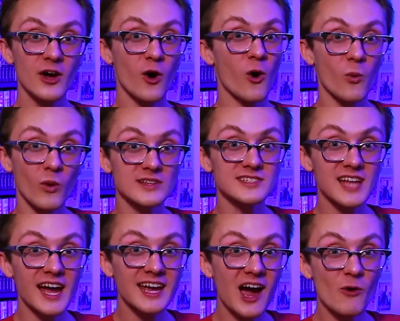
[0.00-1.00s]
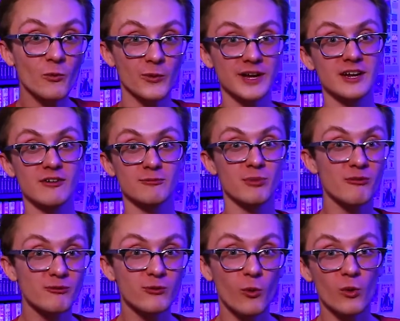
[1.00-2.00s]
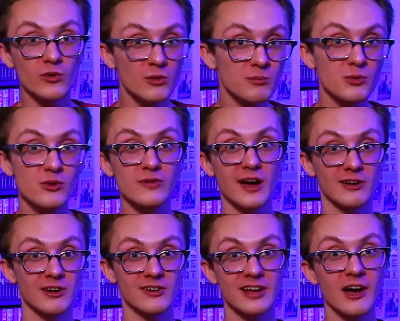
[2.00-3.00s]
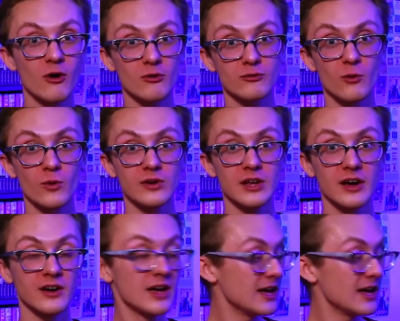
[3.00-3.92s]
are ones that I got rid of before the move out here to California.